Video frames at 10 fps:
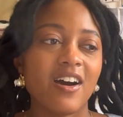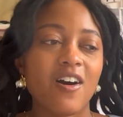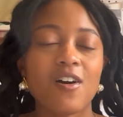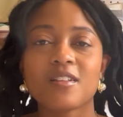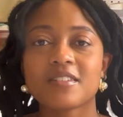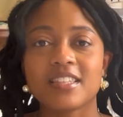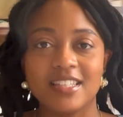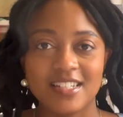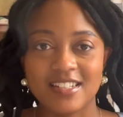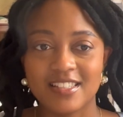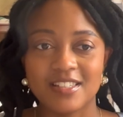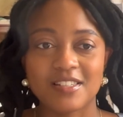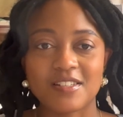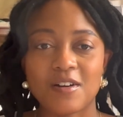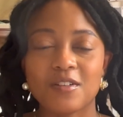all of the
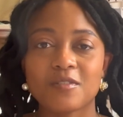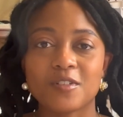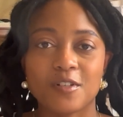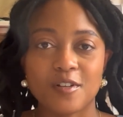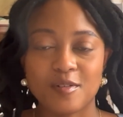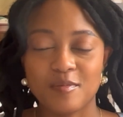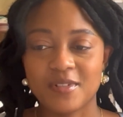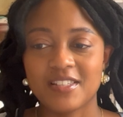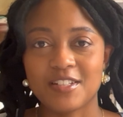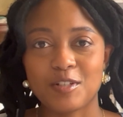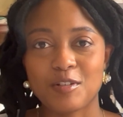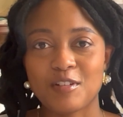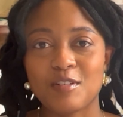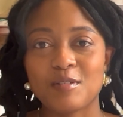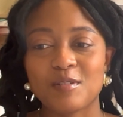things, all of the terms that you
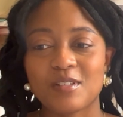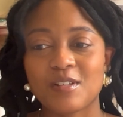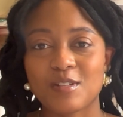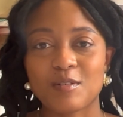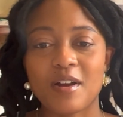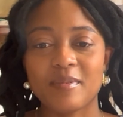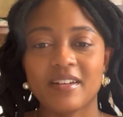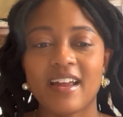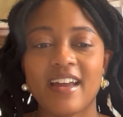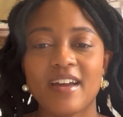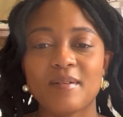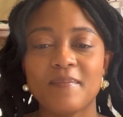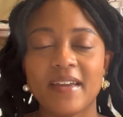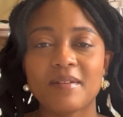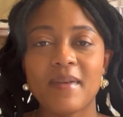could use to describe it. I had
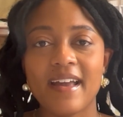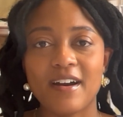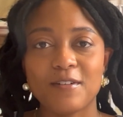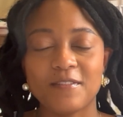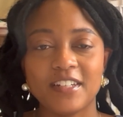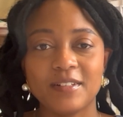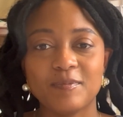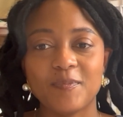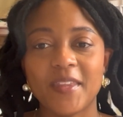made my outfit.